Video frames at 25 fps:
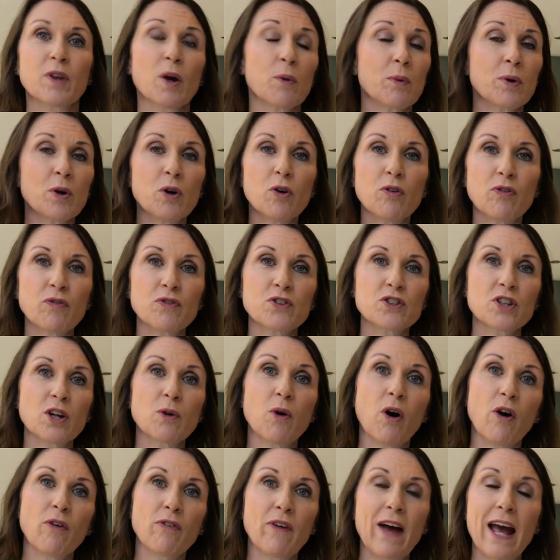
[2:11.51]
We
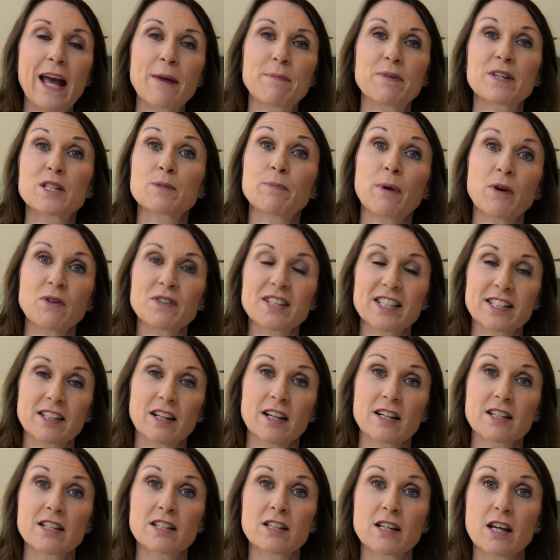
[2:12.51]
also offer a bespoke
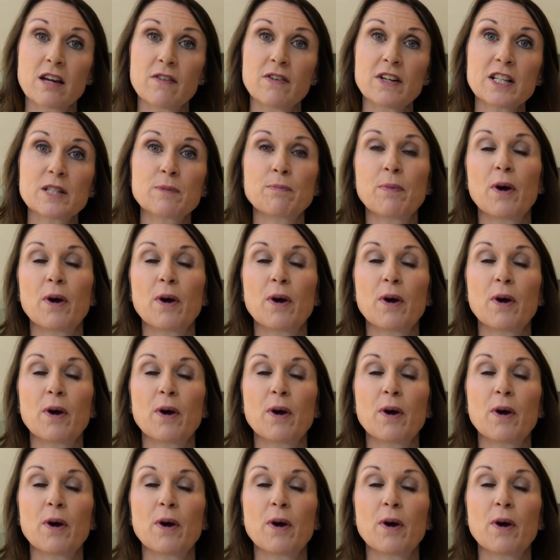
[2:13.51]
design service,